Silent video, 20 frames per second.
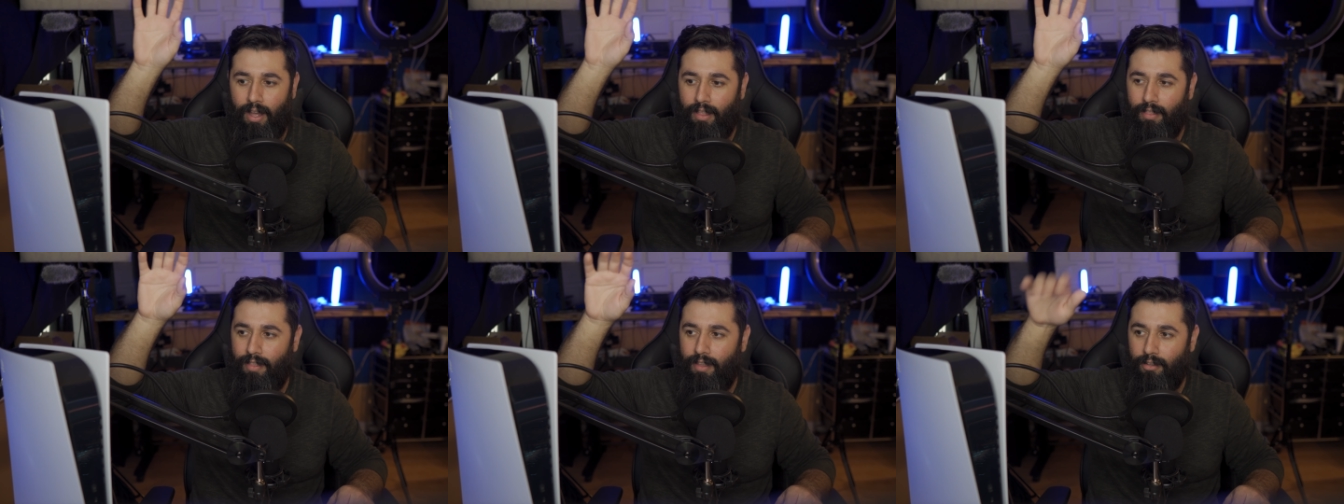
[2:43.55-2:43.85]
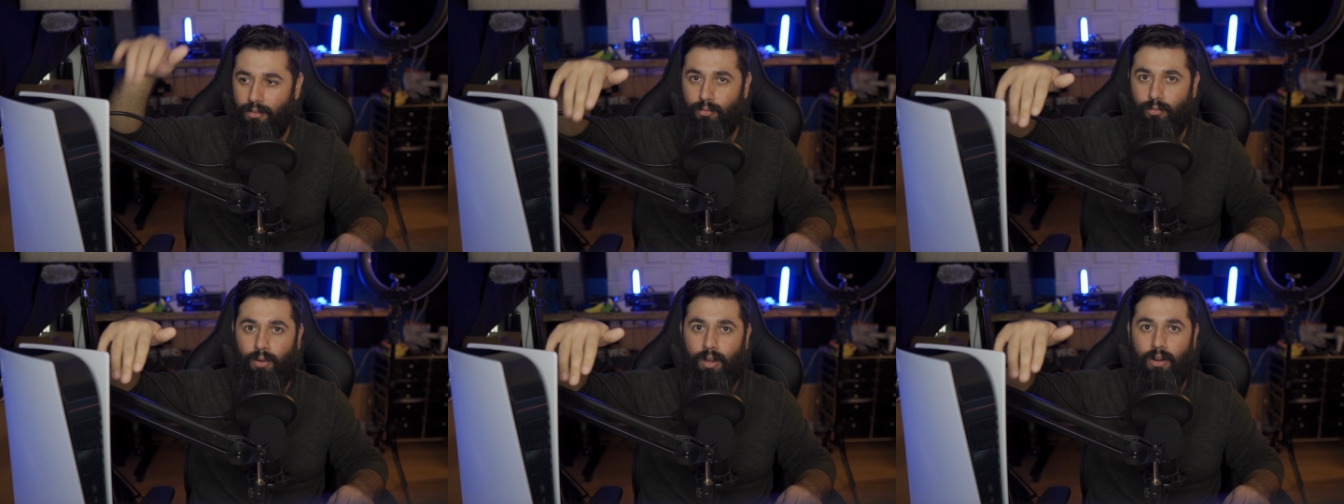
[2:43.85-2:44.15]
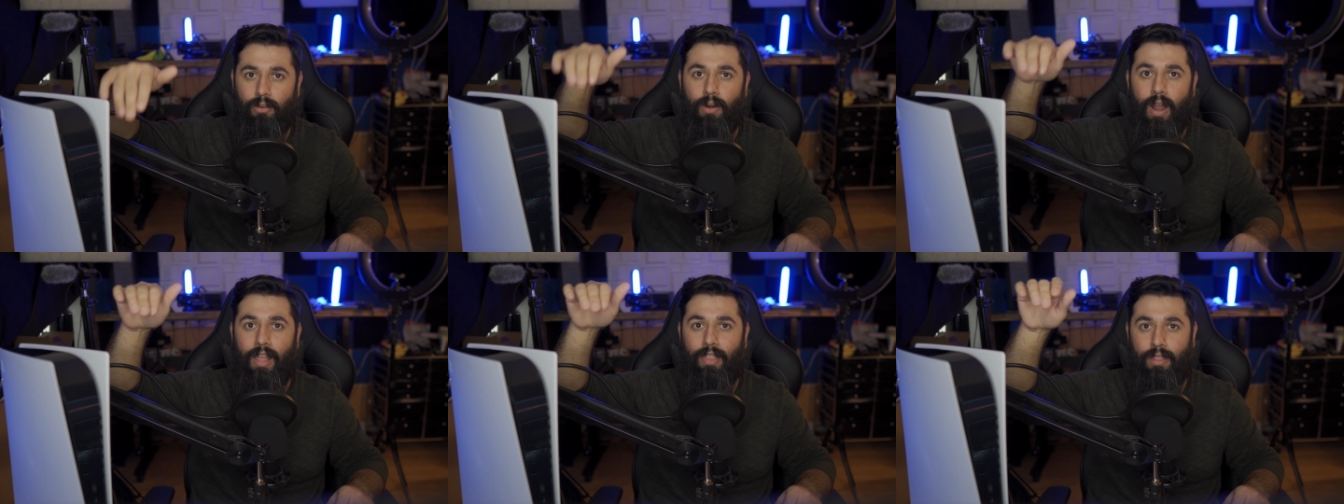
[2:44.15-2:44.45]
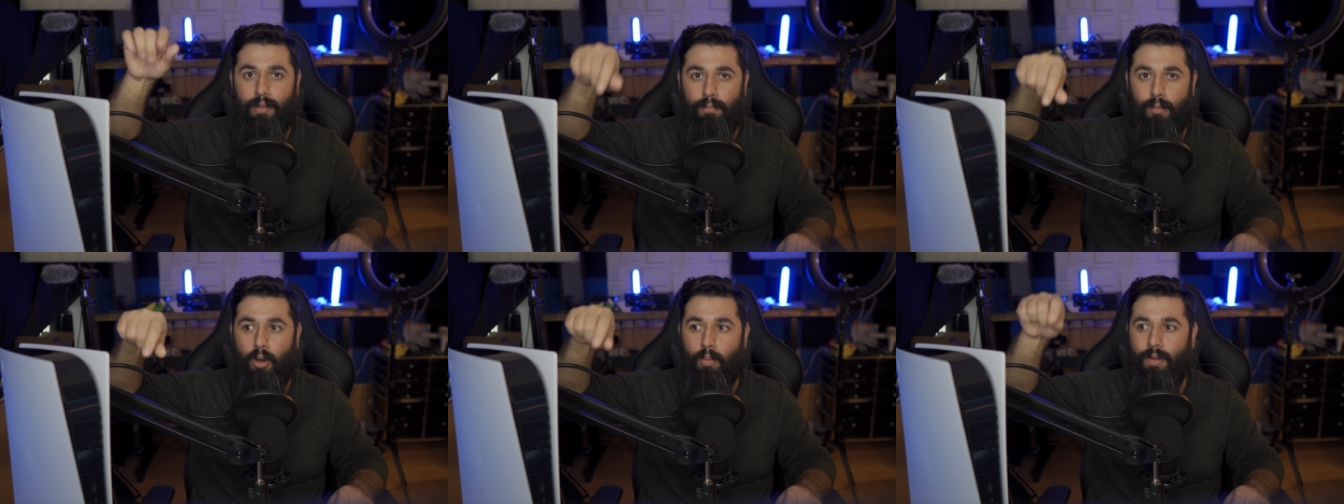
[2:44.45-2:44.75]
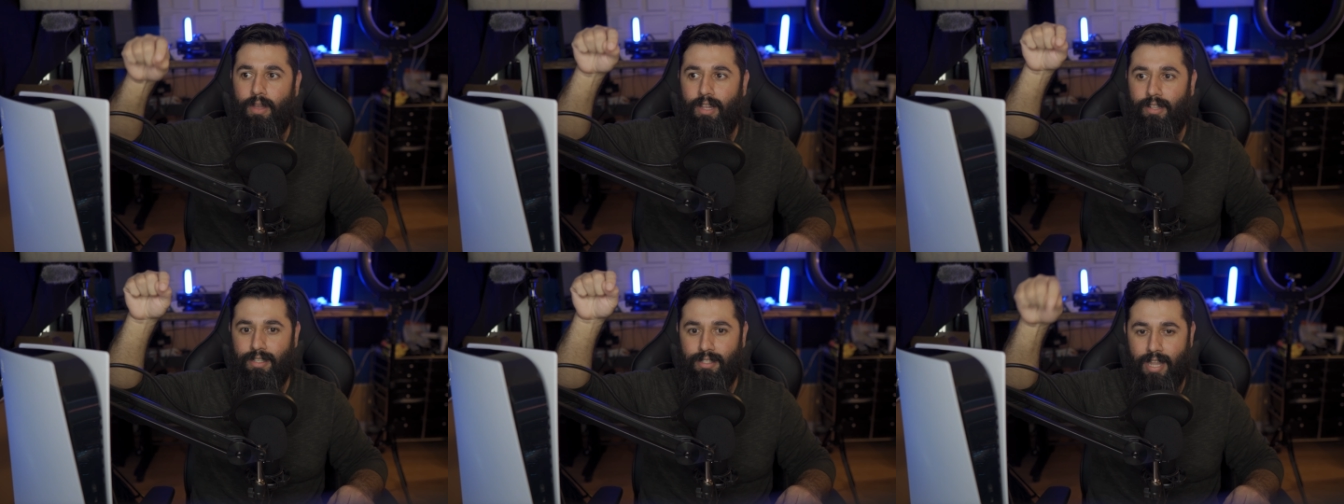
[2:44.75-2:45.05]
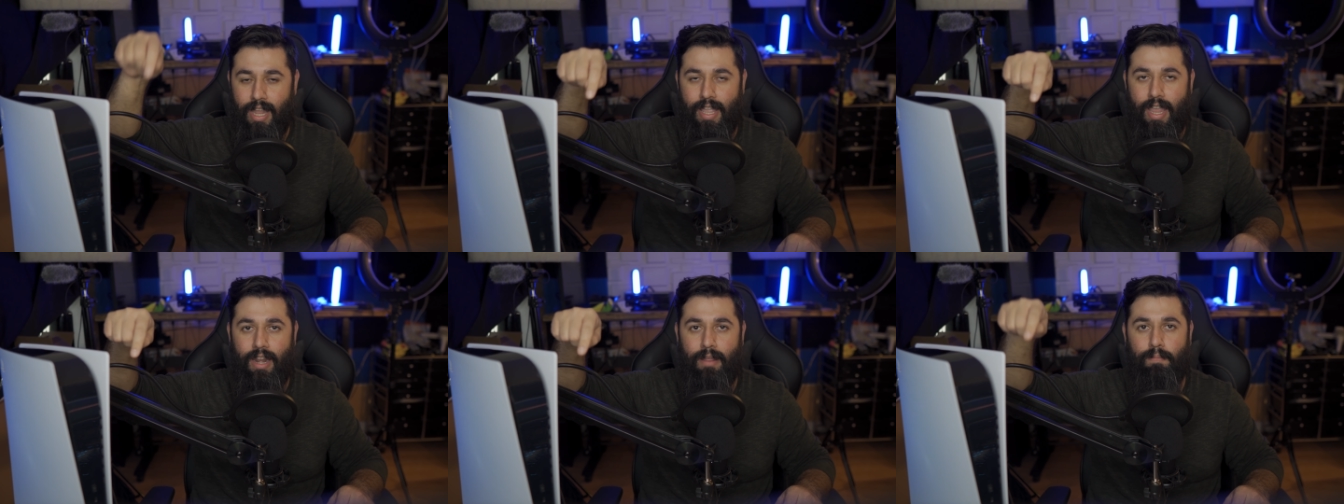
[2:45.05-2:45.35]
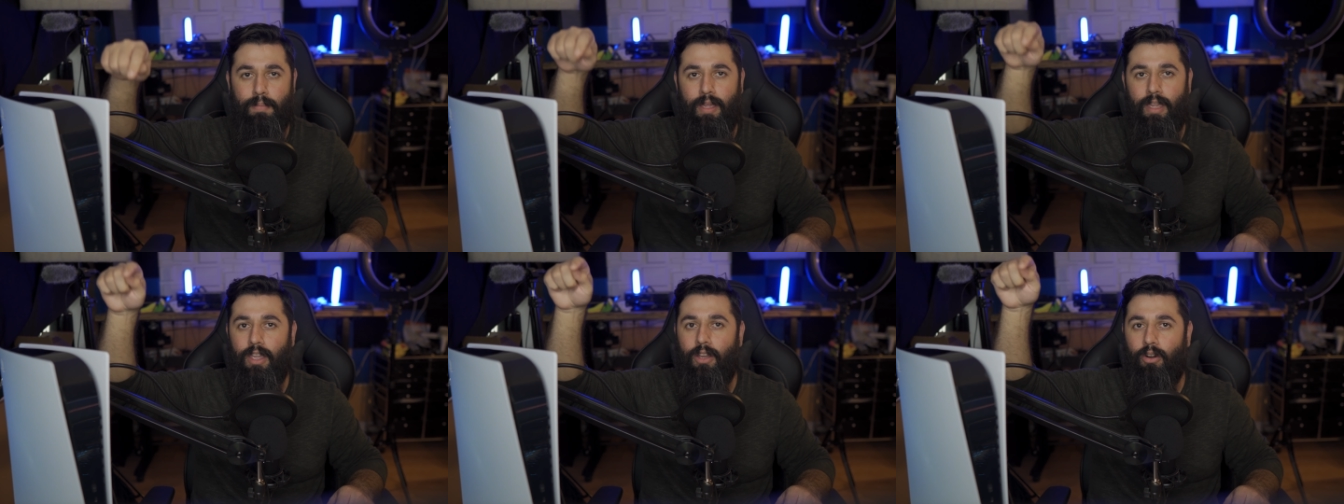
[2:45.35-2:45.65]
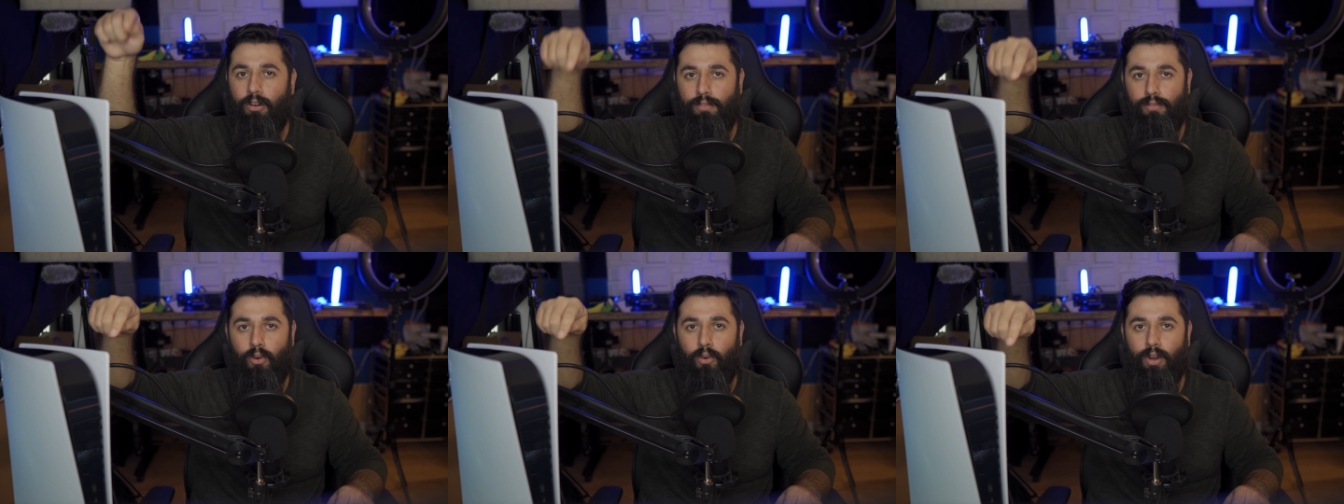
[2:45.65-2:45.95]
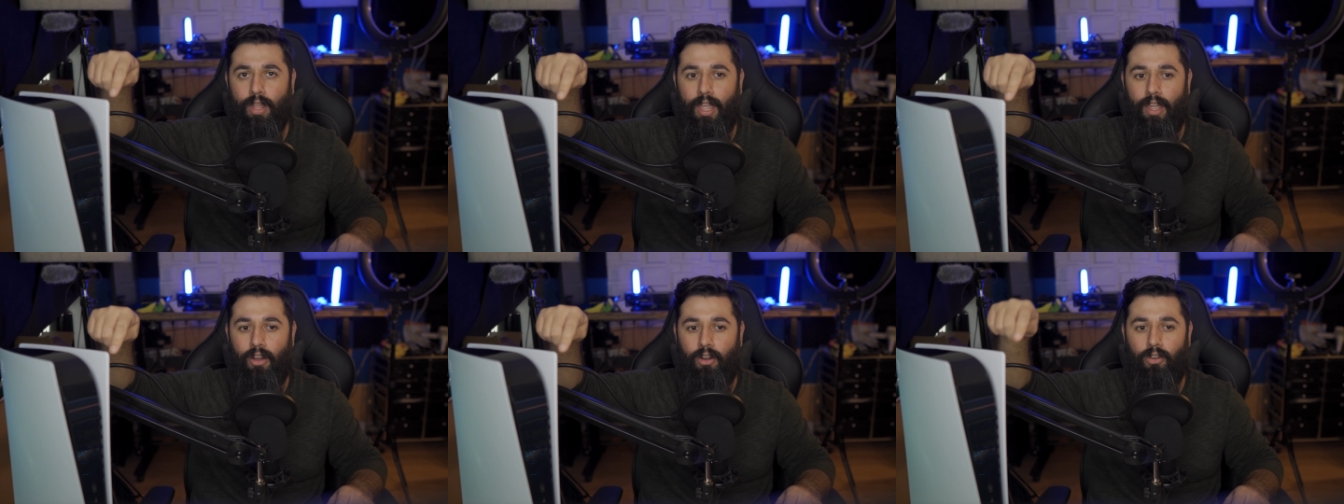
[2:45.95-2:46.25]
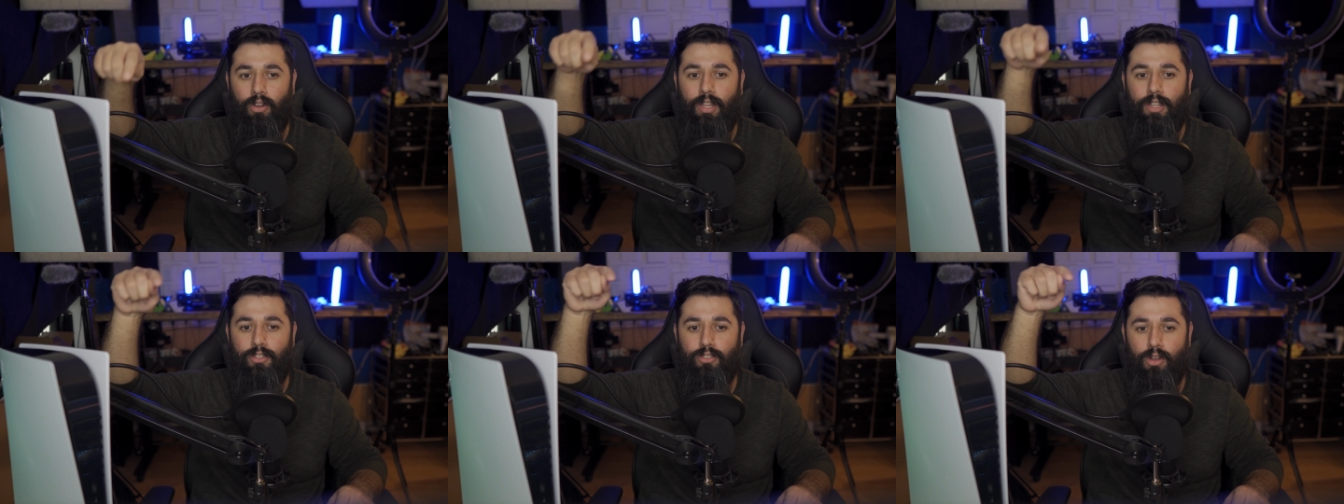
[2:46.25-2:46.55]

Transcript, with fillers: this one at the moment, it's 1080p or 4K only.